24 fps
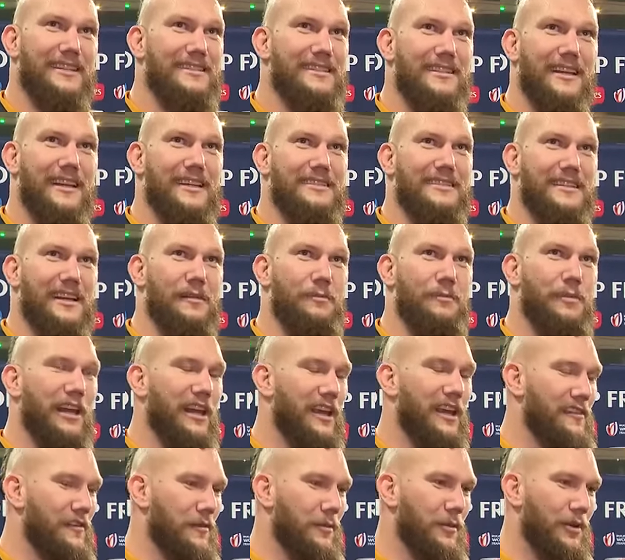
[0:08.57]
it's
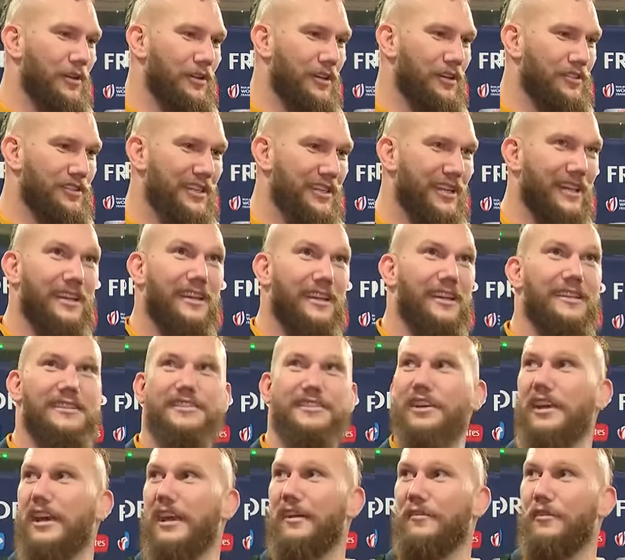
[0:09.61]
unbelievable. You see
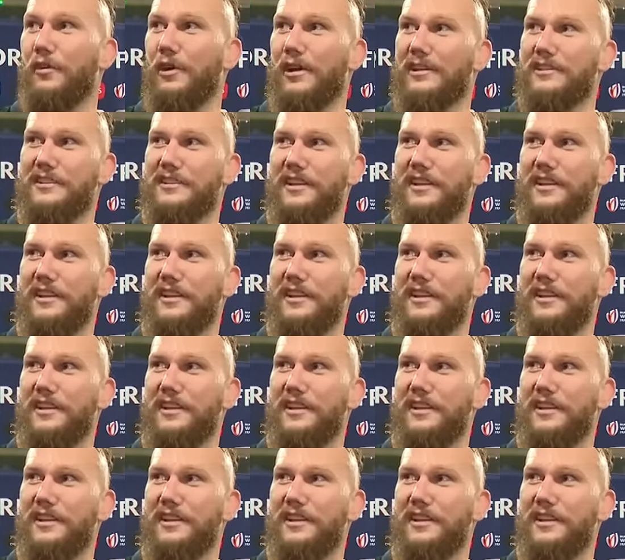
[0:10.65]
everyone